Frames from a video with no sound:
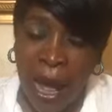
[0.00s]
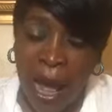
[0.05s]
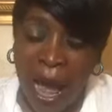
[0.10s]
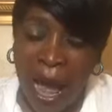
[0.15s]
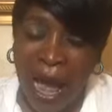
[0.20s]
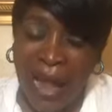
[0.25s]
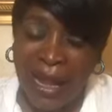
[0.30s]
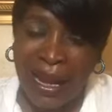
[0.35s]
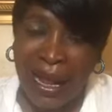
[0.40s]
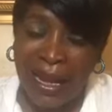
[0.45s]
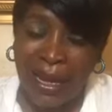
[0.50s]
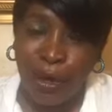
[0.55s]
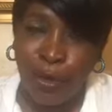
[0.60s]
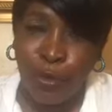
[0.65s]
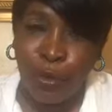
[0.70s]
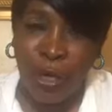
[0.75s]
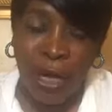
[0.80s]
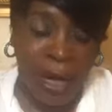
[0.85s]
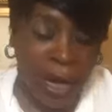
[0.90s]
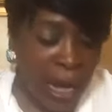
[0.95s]

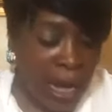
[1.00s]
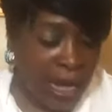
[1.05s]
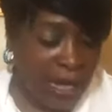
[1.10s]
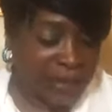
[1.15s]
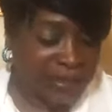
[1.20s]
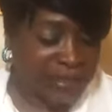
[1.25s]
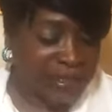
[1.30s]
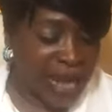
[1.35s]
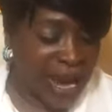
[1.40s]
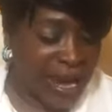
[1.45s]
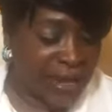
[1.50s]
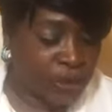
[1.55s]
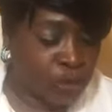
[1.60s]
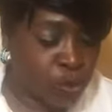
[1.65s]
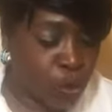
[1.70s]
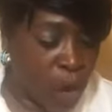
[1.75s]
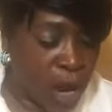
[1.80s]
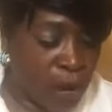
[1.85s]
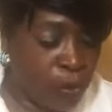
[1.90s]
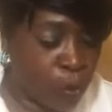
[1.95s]
Hallelujah. He says,
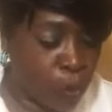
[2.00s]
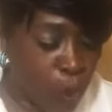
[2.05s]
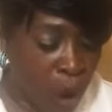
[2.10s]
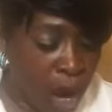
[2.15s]
when